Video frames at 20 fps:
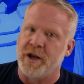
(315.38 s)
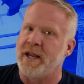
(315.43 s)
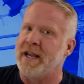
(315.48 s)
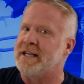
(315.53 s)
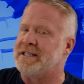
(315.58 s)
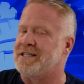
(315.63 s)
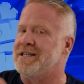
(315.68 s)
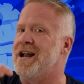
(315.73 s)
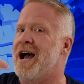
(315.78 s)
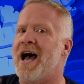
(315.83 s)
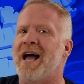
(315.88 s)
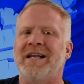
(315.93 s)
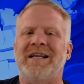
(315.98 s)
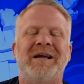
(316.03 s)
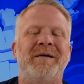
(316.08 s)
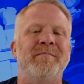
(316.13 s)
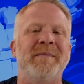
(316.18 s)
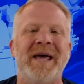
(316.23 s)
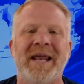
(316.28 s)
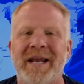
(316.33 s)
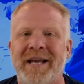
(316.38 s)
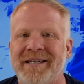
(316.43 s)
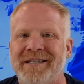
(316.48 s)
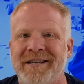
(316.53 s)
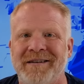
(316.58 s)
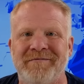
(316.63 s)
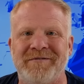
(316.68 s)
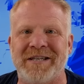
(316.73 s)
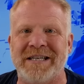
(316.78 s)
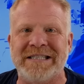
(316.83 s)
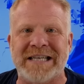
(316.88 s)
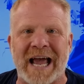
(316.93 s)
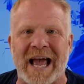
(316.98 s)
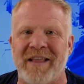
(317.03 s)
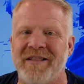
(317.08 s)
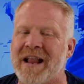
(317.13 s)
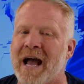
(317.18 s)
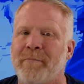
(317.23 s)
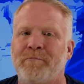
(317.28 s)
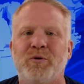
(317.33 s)
is not committed to
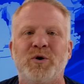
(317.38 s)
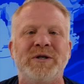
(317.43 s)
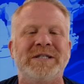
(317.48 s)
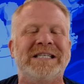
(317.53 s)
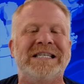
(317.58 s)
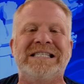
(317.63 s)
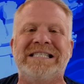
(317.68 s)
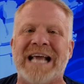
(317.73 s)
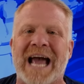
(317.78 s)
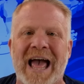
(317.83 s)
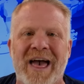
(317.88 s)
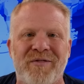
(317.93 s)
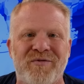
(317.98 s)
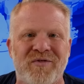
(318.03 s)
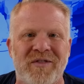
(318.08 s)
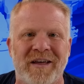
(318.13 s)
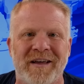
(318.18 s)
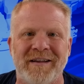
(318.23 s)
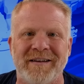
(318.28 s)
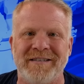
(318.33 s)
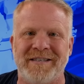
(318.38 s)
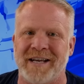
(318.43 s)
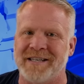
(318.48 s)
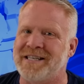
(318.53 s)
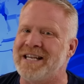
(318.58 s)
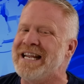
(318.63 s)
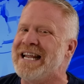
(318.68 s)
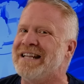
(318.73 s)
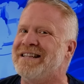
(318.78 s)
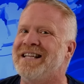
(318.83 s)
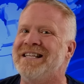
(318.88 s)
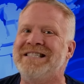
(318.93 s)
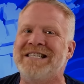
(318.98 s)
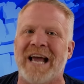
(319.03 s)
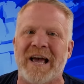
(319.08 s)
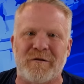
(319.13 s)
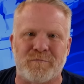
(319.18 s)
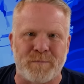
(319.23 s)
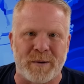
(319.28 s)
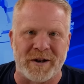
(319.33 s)
death, not put to death, doesn't get the
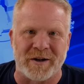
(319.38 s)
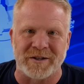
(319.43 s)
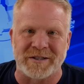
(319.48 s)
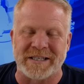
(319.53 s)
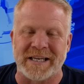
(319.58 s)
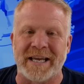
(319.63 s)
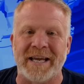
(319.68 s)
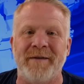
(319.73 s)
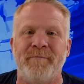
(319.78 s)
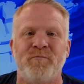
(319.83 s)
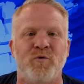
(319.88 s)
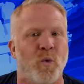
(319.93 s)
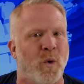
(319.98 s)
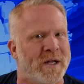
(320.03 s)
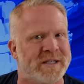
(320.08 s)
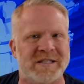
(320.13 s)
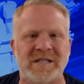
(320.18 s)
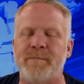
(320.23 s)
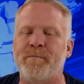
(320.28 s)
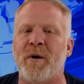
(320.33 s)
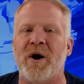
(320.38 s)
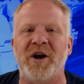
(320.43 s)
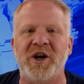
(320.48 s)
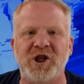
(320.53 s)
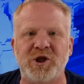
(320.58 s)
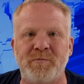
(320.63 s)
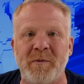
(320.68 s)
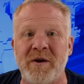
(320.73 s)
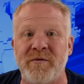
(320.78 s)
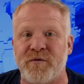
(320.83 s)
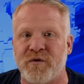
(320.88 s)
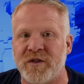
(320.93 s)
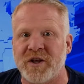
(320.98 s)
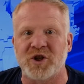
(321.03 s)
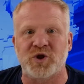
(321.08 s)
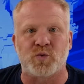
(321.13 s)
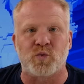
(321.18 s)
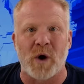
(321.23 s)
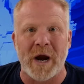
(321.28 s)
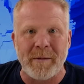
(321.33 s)
death penalty. What's the punishment for
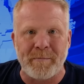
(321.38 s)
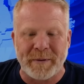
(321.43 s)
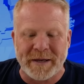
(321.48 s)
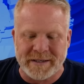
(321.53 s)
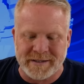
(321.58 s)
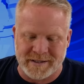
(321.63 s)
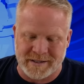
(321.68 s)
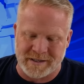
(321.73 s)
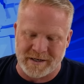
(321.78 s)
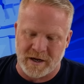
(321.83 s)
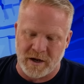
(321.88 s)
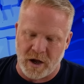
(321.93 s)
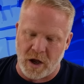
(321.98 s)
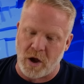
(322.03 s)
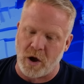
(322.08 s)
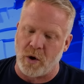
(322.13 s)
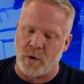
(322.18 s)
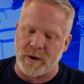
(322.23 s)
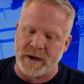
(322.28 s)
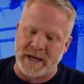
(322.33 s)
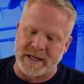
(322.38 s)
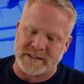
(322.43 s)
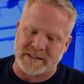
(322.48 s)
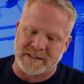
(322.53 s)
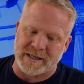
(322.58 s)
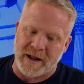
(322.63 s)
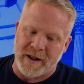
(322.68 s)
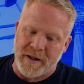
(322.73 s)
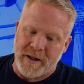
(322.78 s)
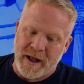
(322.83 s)
this rapist? Oh, it's